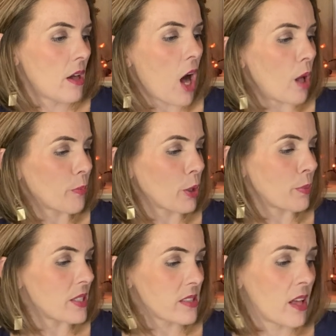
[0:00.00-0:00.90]

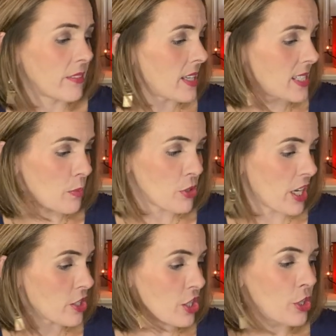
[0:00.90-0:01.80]
all-purpose, long-lasting
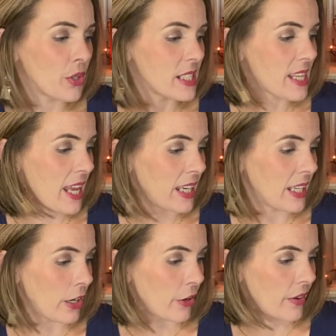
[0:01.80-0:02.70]
protection. You get 10 in
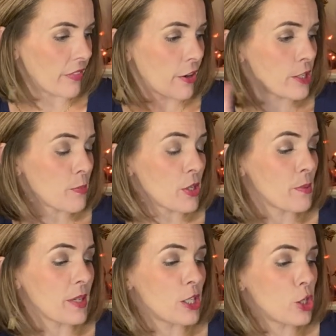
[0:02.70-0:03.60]
here, and they're
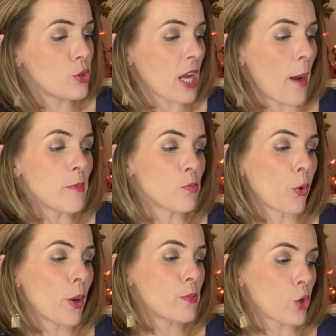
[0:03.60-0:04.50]
supposedly 2 times
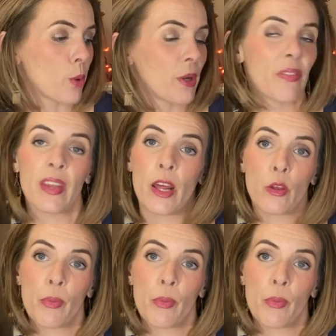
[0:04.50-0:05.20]
more absorbent than other